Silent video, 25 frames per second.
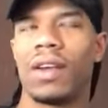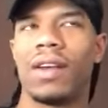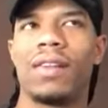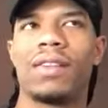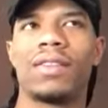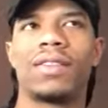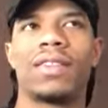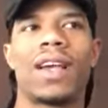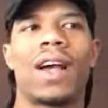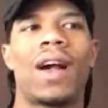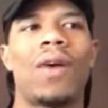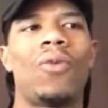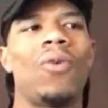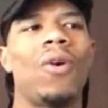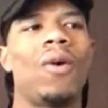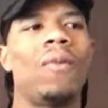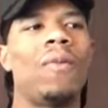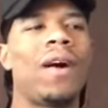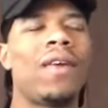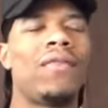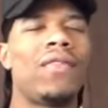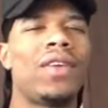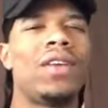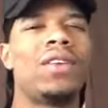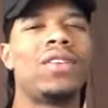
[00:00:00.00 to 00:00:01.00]
it's I want
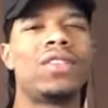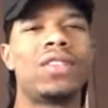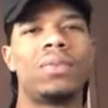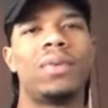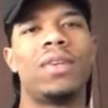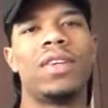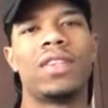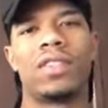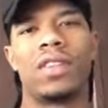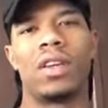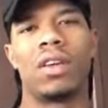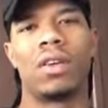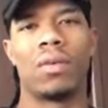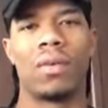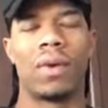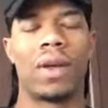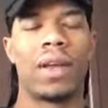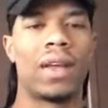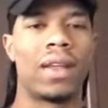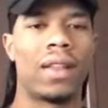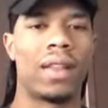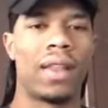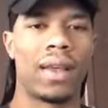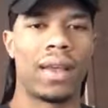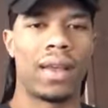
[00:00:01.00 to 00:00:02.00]
my videos to be a certain
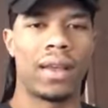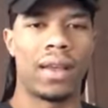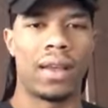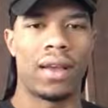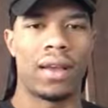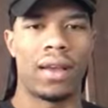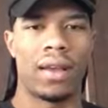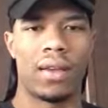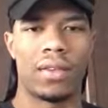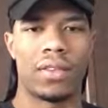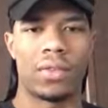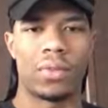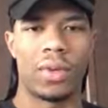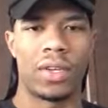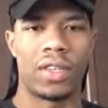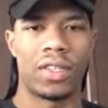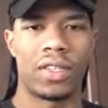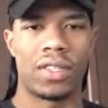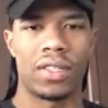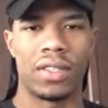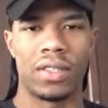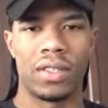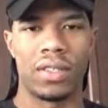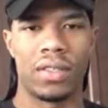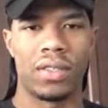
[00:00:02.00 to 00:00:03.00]
way, like
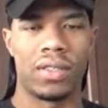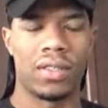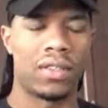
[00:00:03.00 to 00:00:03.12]
especially.